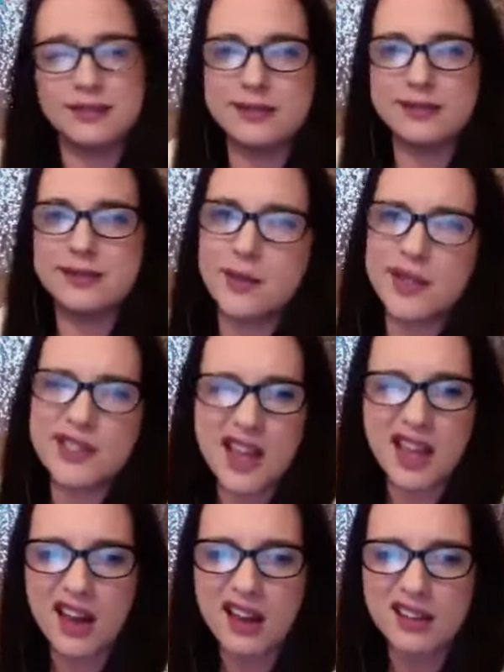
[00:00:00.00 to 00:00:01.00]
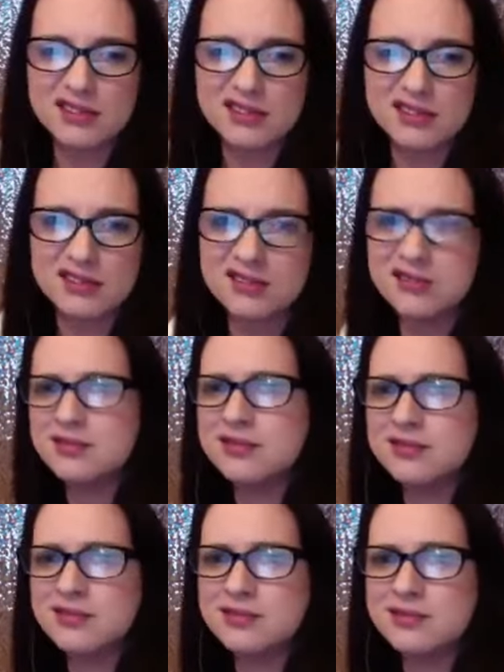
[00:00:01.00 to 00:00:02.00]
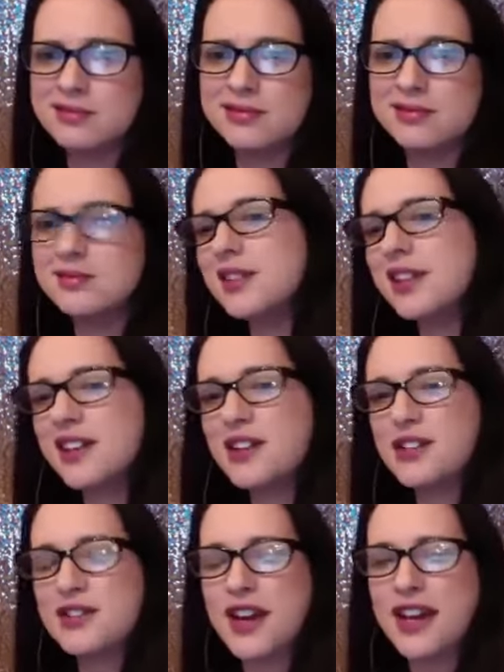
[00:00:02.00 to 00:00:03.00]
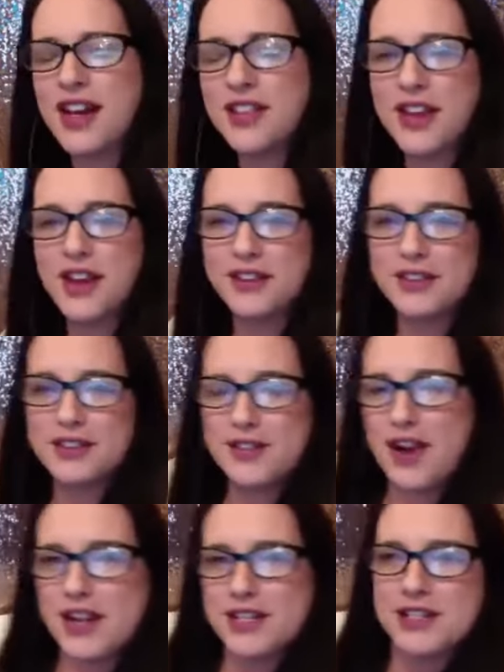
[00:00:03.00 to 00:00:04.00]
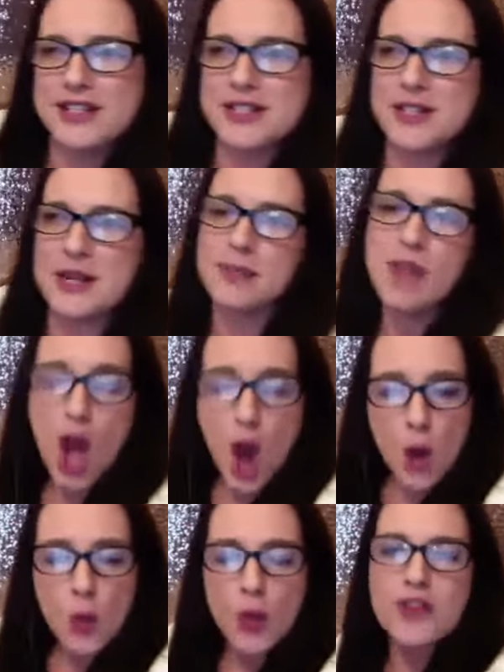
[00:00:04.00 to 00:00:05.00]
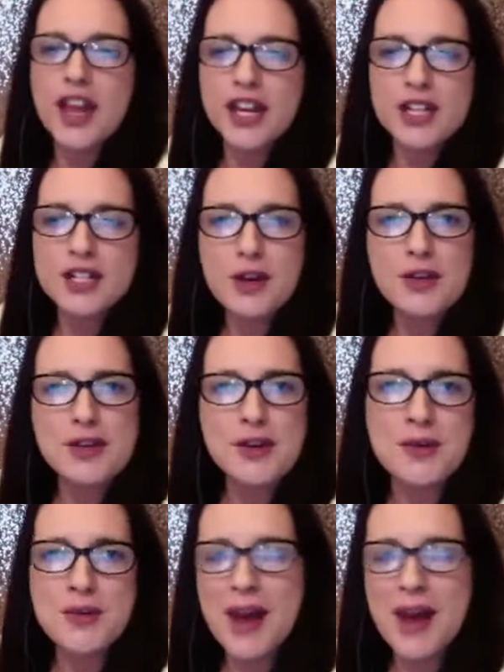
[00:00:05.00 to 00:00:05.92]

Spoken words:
where does that go? It goes right out there in the trash, doesn't it? What if I could show you a way to